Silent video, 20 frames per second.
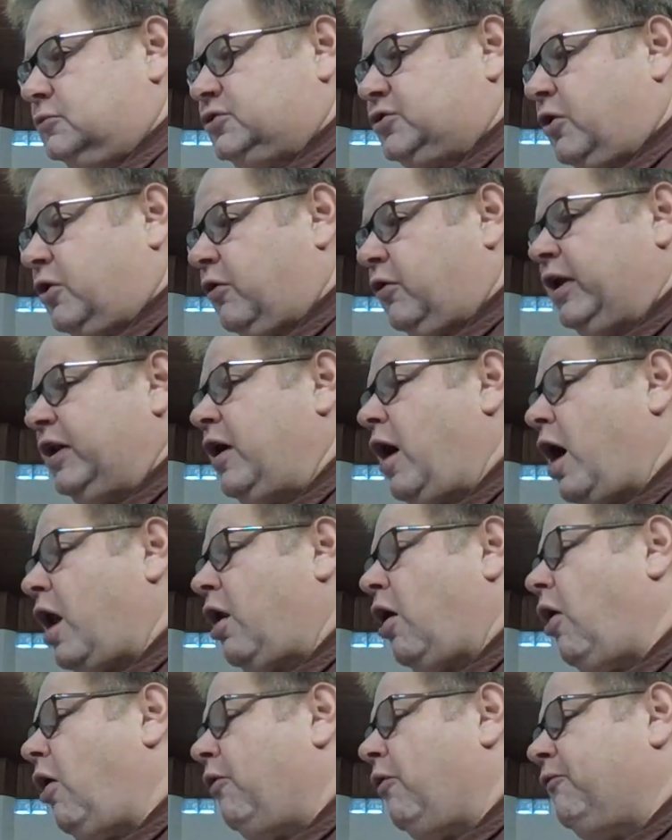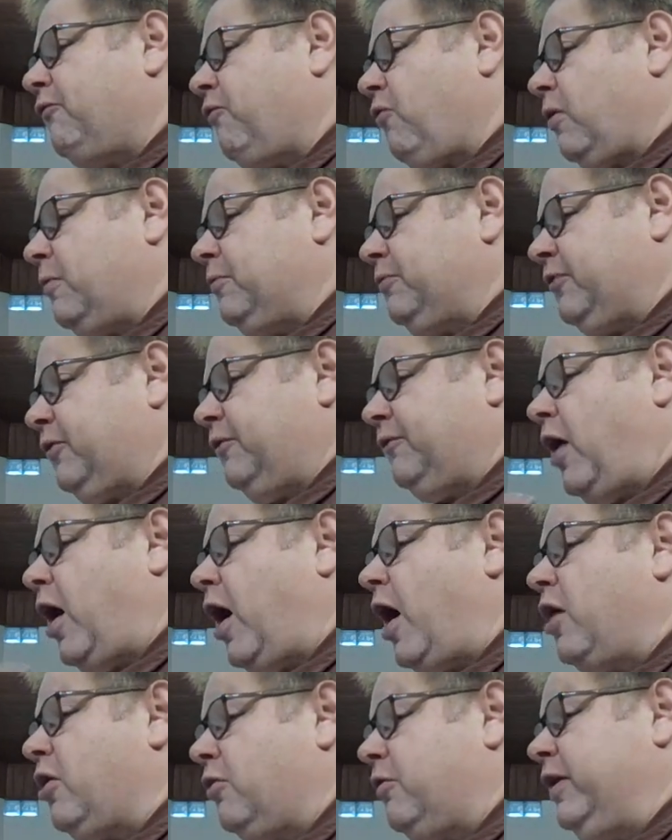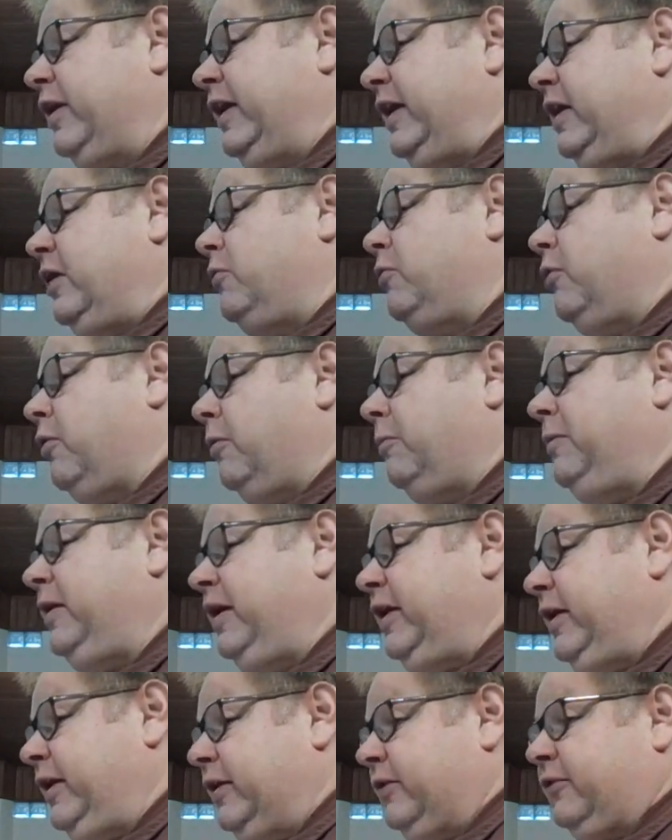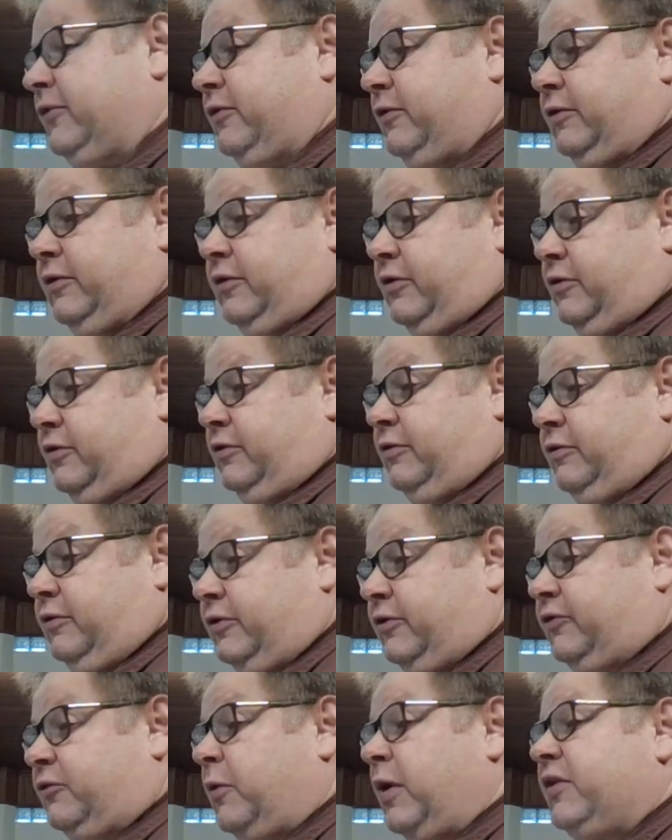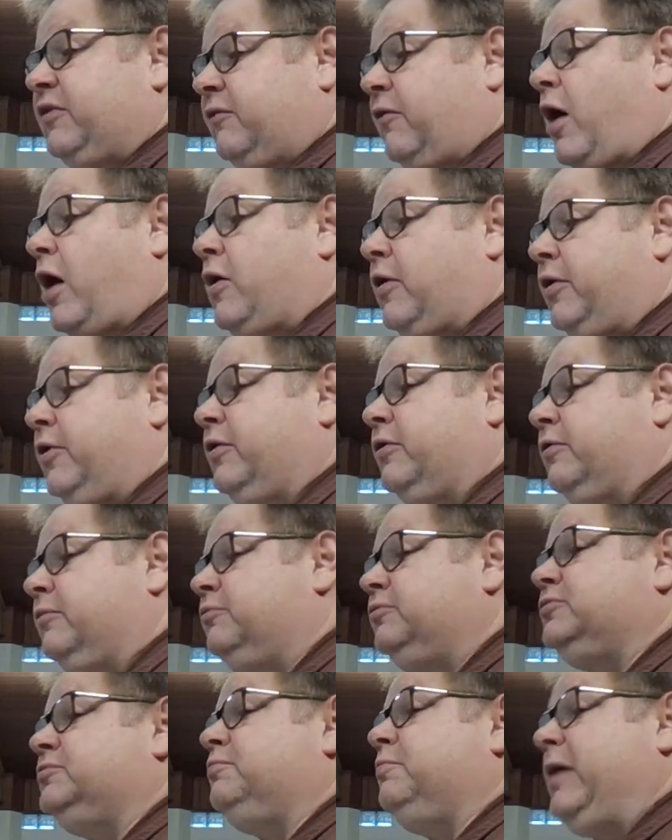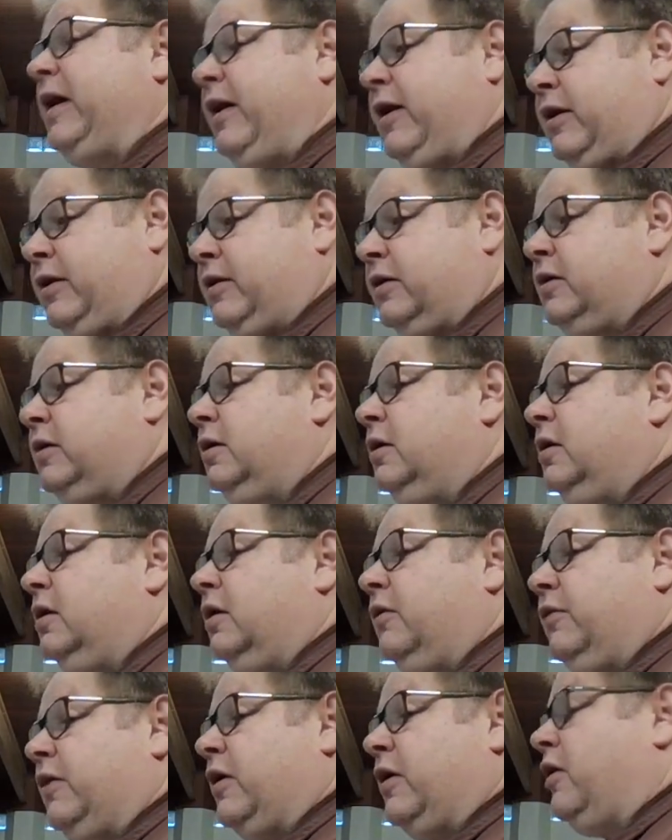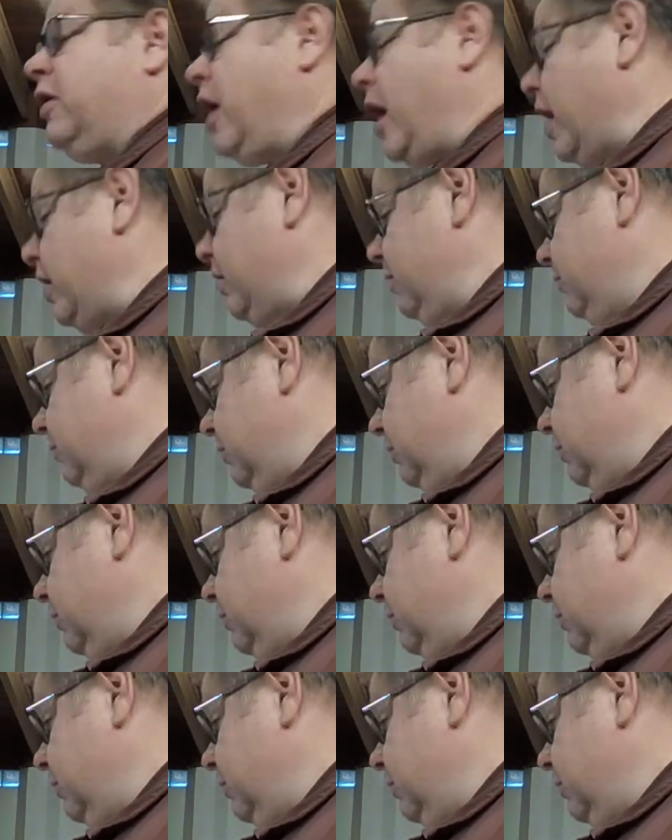Certainly not all forms of honoring equal obedience. There's ways of honoring your parent that are not